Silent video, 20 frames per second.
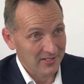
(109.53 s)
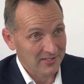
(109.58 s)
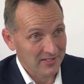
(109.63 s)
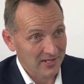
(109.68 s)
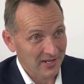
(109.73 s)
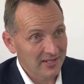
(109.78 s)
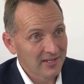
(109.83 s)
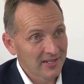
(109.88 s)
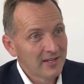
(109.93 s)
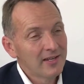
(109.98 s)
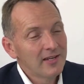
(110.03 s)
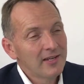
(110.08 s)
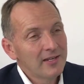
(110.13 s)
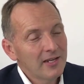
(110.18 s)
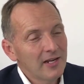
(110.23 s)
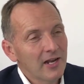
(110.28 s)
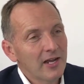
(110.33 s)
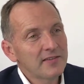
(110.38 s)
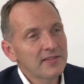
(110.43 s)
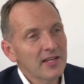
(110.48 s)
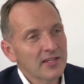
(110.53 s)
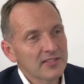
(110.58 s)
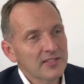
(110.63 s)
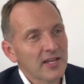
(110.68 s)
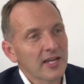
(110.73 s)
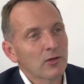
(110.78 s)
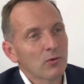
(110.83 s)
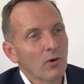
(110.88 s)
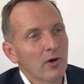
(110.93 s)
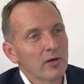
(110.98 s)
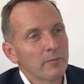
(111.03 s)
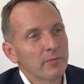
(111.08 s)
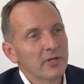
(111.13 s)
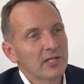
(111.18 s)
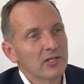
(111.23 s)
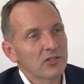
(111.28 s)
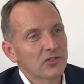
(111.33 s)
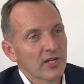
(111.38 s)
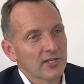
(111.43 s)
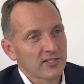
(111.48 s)
So, you know, it does take quite a big
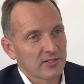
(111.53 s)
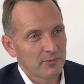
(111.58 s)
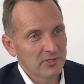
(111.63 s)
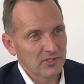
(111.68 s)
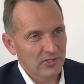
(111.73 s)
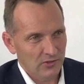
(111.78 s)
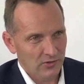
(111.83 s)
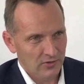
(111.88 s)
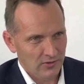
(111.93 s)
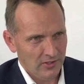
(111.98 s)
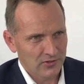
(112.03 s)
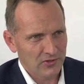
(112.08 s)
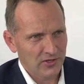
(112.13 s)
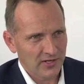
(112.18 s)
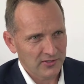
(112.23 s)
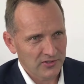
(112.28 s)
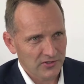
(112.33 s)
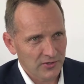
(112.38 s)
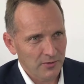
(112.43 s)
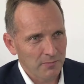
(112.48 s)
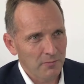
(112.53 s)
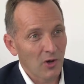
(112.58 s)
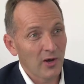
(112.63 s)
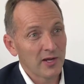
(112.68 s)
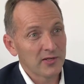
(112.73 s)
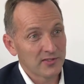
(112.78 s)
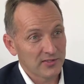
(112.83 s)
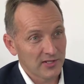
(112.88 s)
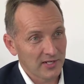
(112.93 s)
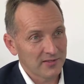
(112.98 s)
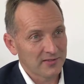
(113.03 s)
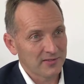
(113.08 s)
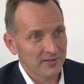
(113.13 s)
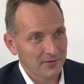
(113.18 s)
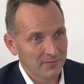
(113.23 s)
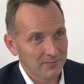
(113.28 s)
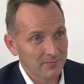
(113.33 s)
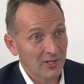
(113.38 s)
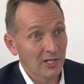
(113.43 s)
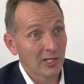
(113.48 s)
adjustment to adjust your mindset
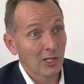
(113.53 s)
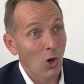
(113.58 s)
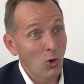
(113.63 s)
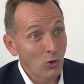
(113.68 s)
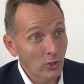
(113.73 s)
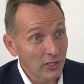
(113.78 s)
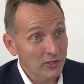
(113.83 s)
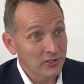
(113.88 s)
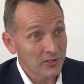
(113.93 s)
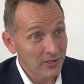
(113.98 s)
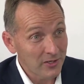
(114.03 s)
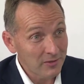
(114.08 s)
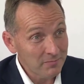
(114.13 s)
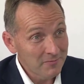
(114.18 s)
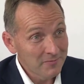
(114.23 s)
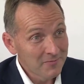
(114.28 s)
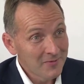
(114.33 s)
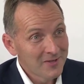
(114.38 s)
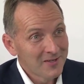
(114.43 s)
to the longer term.